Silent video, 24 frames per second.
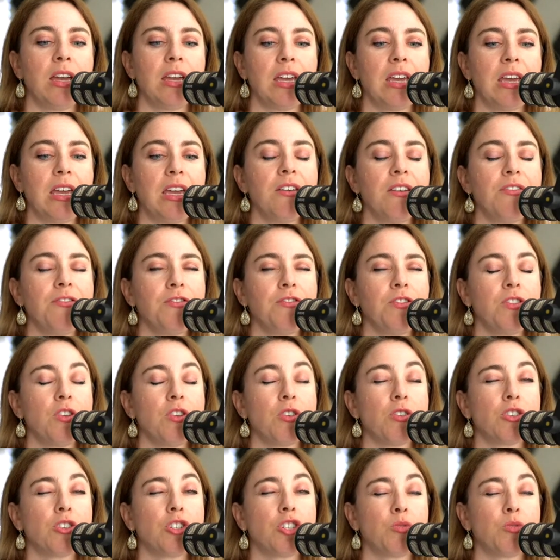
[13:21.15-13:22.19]
If your
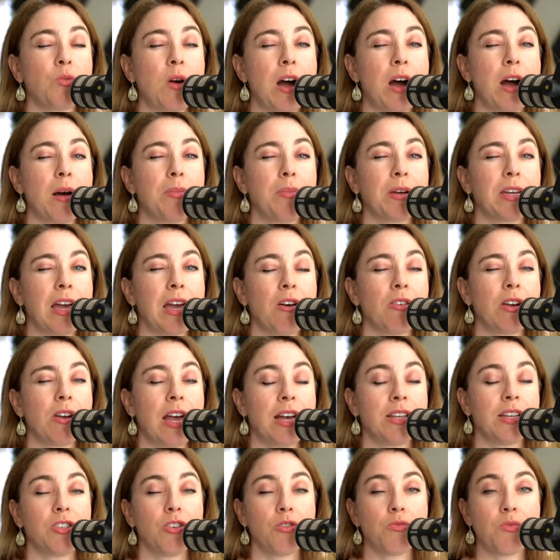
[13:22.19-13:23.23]
Schwab account
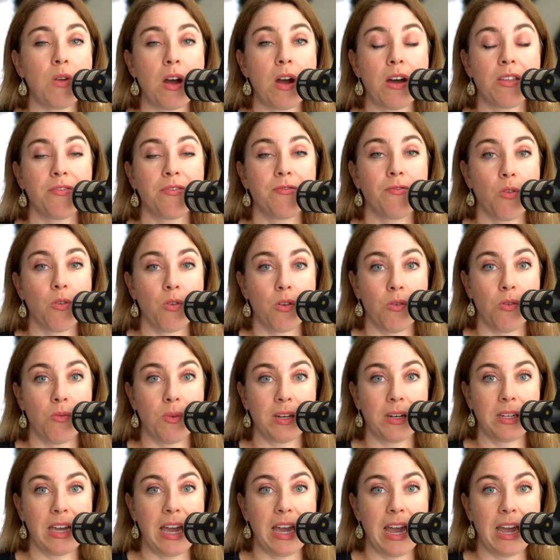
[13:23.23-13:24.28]
has your Roth
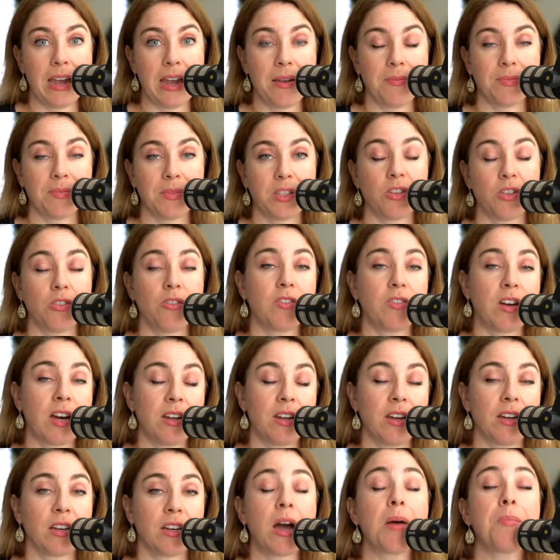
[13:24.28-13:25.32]
401k, so you've got
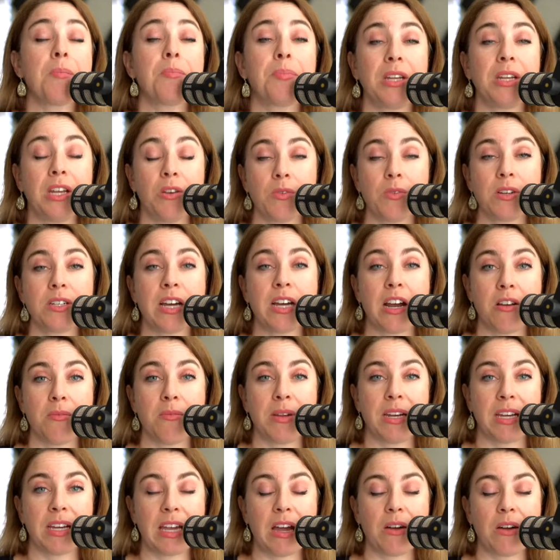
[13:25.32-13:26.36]
a company retirement
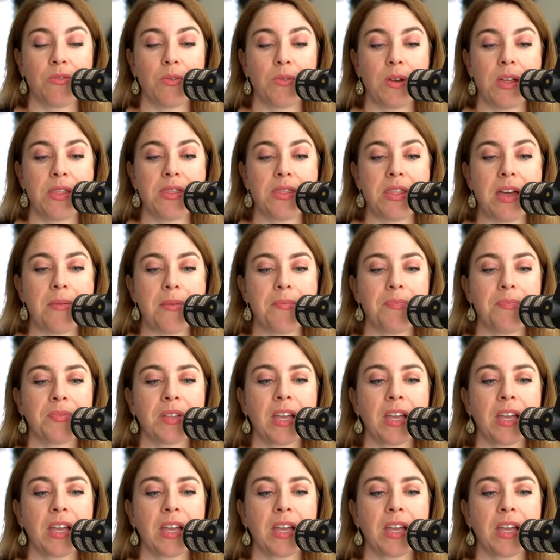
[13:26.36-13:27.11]
account with them,